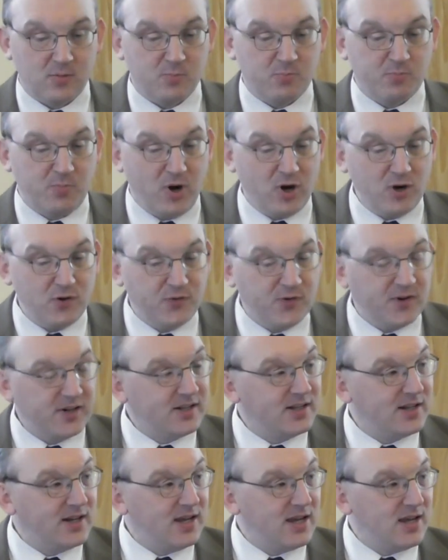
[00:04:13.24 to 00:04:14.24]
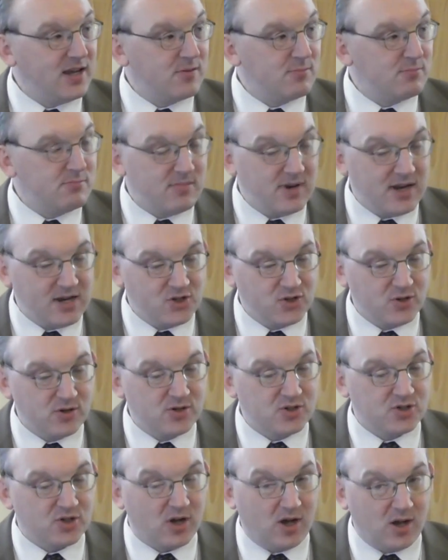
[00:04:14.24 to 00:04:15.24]
perfectly
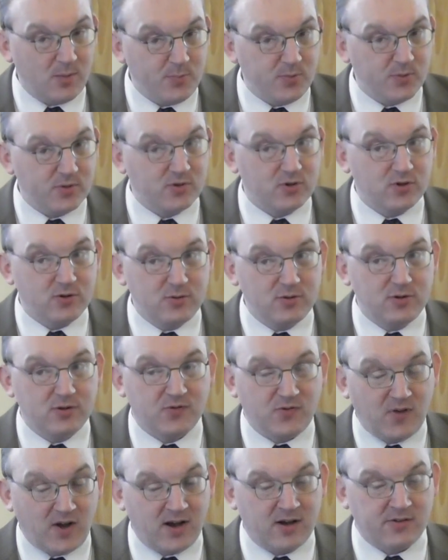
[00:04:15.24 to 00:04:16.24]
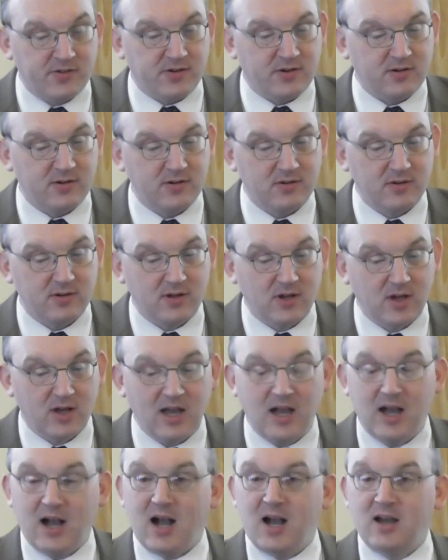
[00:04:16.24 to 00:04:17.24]
measures up to the Father
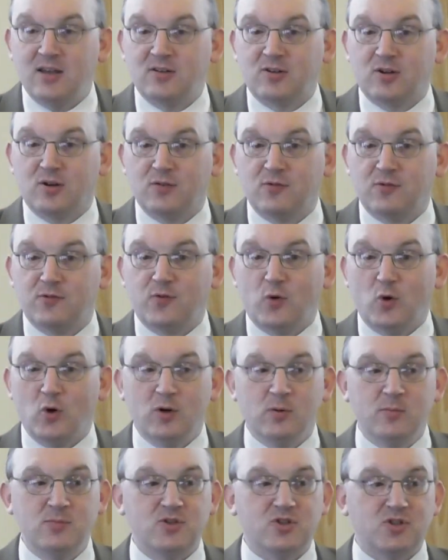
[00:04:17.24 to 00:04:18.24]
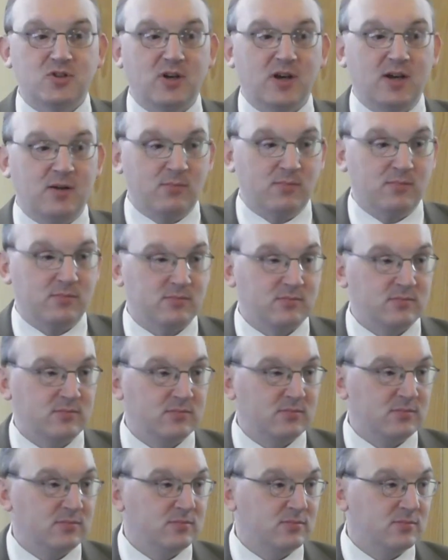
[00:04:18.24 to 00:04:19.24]
and conforms to him.
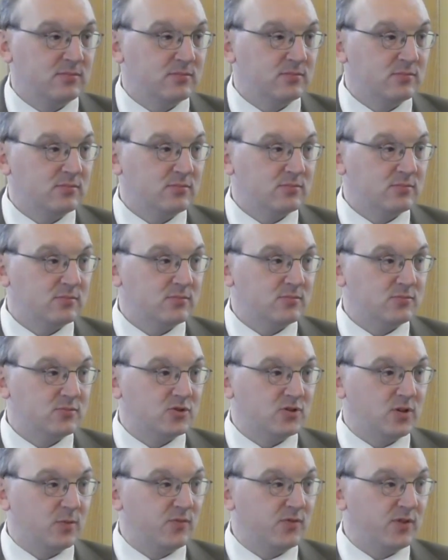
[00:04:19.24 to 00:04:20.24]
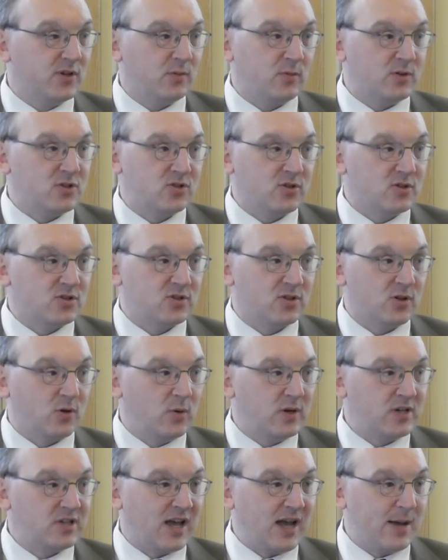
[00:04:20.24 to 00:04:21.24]
Something which doesn't
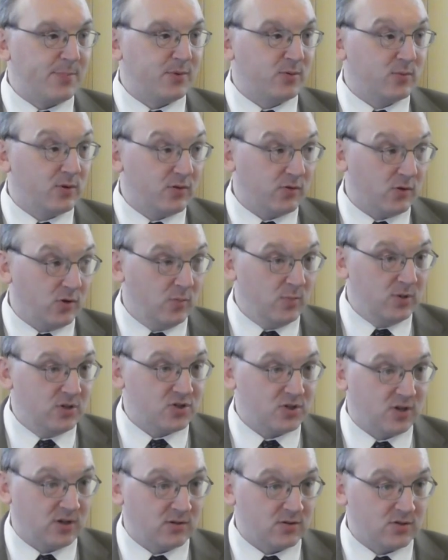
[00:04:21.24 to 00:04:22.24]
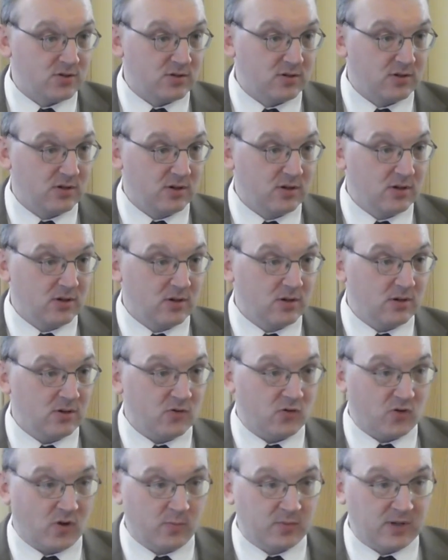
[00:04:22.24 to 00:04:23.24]
always happen with human sons. And
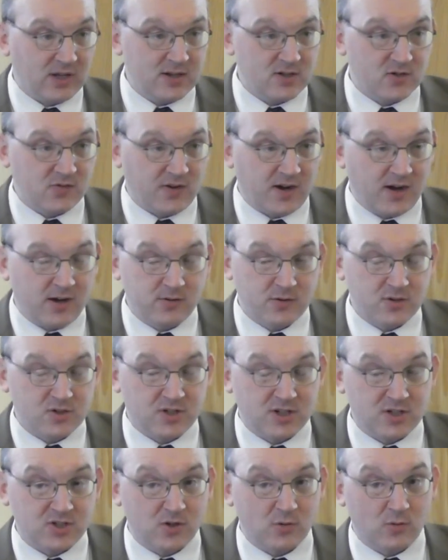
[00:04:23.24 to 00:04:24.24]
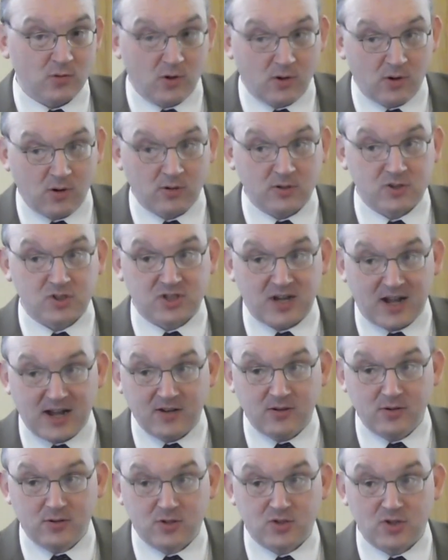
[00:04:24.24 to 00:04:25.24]
sometimes fathers sets the wrong
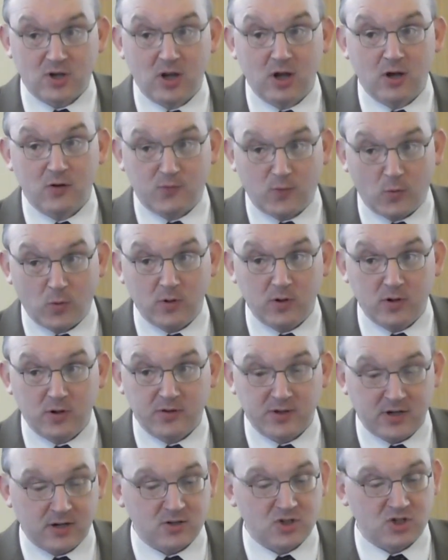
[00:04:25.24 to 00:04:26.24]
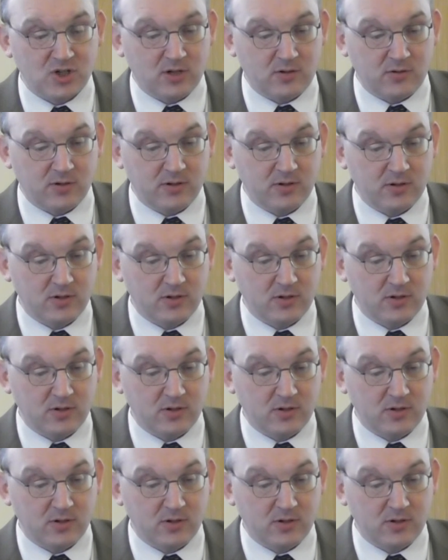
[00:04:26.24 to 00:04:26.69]
standards for their children.